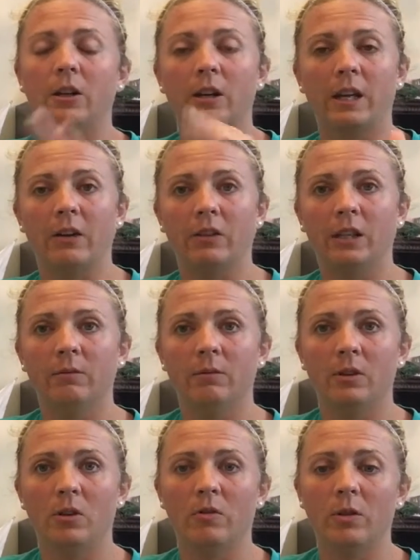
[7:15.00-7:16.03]
county
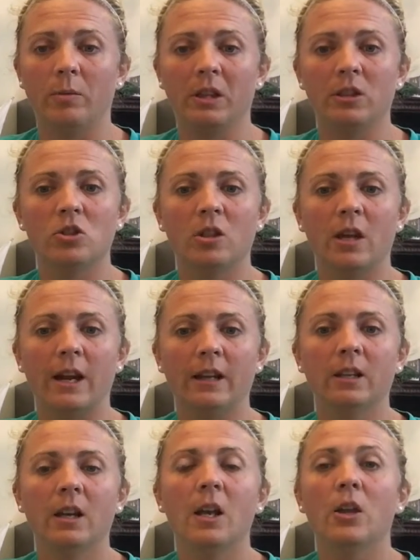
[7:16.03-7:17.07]
over the month of
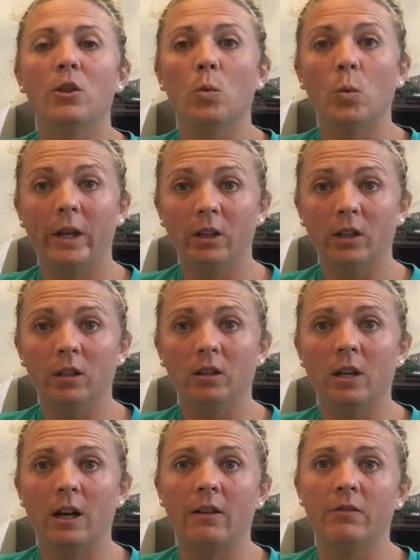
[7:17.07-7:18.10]
July. The winner
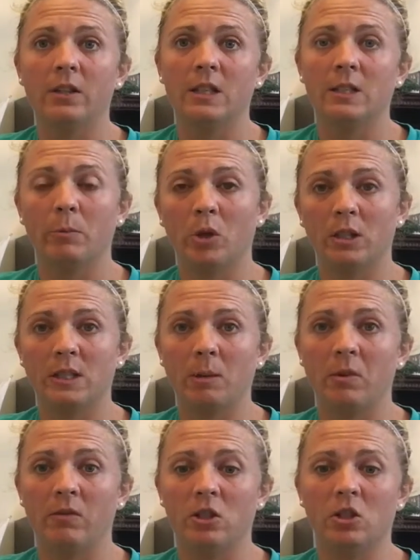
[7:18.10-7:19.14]
of the Smokin
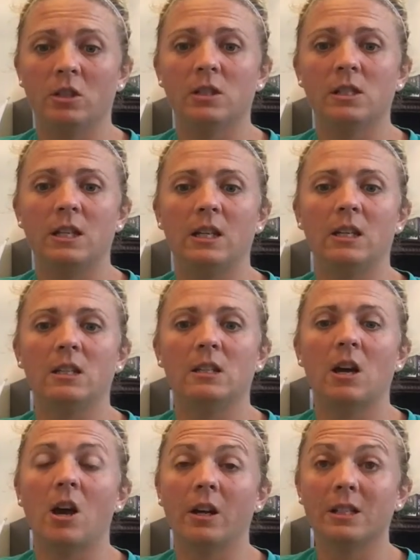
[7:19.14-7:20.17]
Subdivisions is
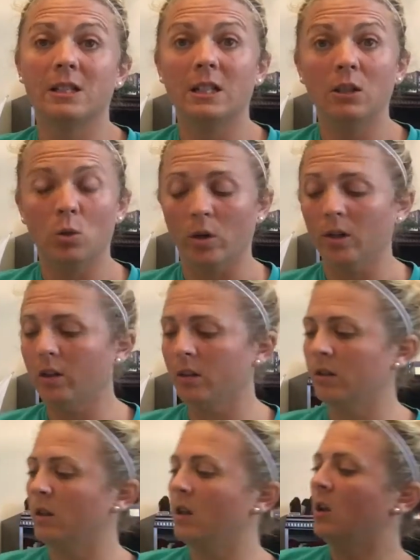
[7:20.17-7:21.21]
Augustine
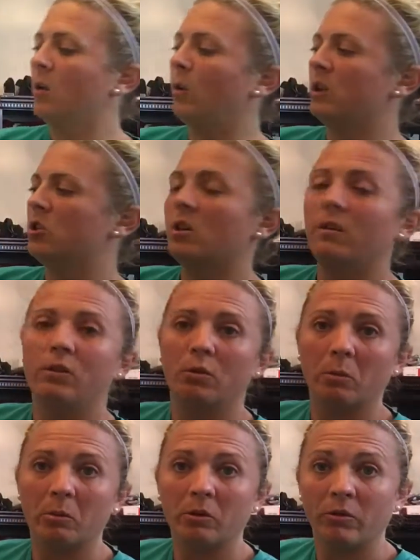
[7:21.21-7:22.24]
North, which, if you
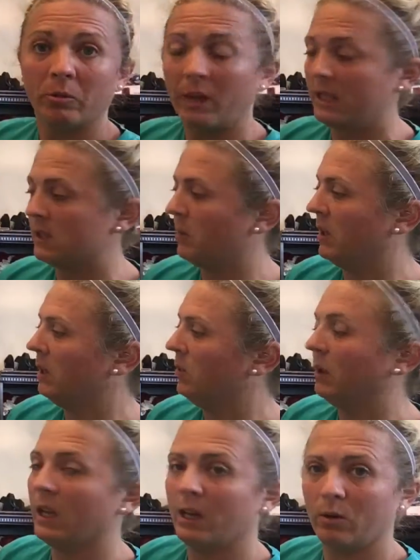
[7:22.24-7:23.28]
remember from last
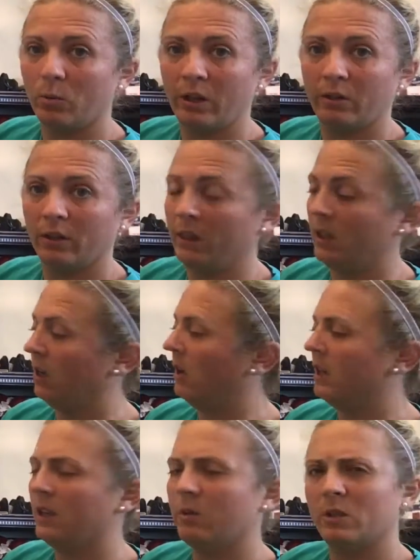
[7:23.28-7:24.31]
month, we had a winner in there.
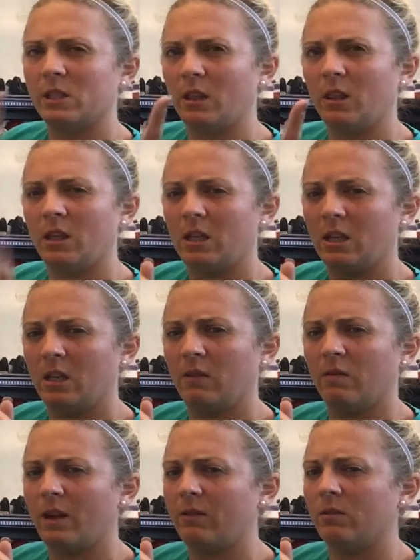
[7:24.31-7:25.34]
I think it was in the
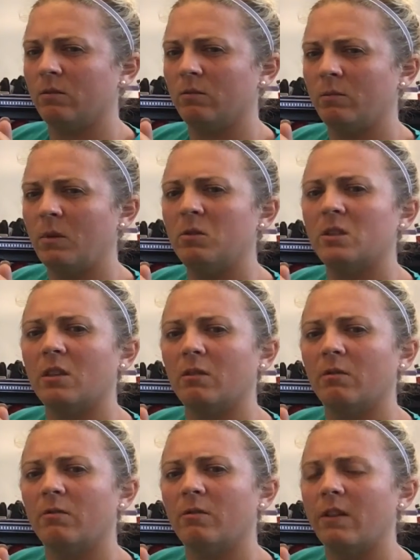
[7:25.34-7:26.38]
$500,000
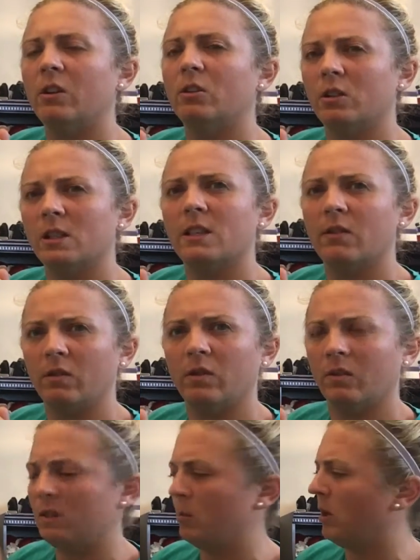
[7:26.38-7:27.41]
to
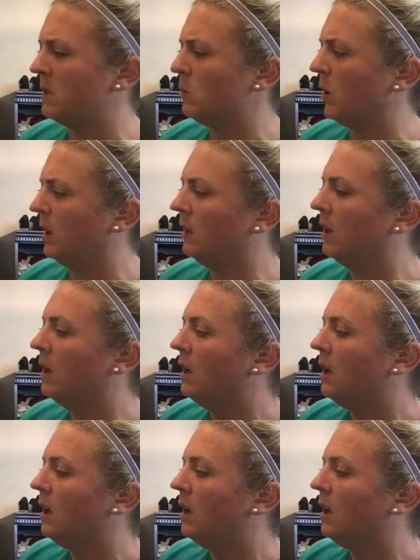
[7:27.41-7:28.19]
$750,000 price point.